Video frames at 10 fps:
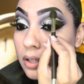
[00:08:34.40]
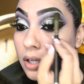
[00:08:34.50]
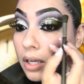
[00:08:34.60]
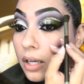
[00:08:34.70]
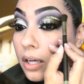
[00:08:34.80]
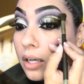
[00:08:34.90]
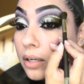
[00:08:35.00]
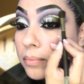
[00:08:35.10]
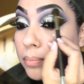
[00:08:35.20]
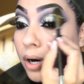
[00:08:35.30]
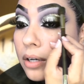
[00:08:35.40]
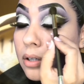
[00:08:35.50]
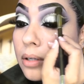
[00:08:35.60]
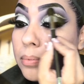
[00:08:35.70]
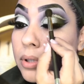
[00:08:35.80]
and partner
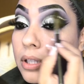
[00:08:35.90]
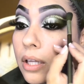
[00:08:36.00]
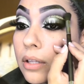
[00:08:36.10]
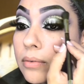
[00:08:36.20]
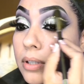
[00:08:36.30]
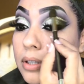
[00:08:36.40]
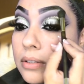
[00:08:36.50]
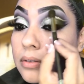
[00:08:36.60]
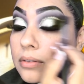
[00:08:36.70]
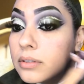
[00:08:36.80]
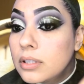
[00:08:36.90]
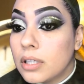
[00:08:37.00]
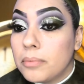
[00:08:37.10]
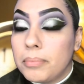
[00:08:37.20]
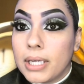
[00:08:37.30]
it up with the other one,
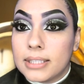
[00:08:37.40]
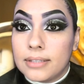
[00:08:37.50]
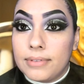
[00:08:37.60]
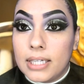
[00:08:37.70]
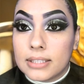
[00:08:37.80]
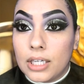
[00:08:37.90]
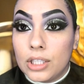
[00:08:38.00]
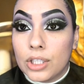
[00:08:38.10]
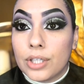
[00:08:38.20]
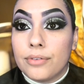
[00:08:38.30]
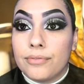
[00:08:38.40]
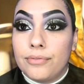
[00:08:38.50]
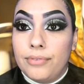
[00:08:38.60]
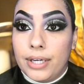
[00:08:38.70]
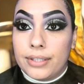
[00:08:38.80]
because if not, it's gonna look
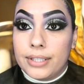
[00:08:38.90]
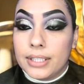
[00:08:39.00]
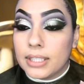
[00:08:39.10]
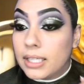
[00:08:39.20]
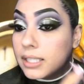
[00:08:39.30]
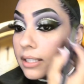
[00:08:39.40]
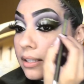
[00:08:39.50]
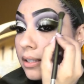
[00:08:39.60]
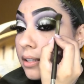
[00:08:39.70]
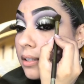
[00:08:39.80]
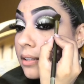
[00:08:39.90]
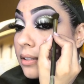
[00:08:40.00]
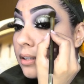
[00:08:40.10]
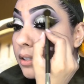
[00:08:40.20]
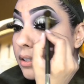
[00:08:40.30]
very like
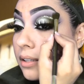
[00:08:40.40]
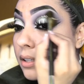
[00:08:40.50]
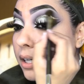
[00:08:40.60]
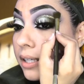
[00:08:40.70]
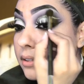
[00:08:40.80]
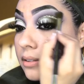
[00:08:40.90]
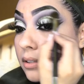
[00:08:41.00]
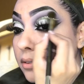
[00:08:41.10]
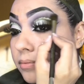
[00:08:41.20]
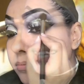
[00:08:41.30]
nasty.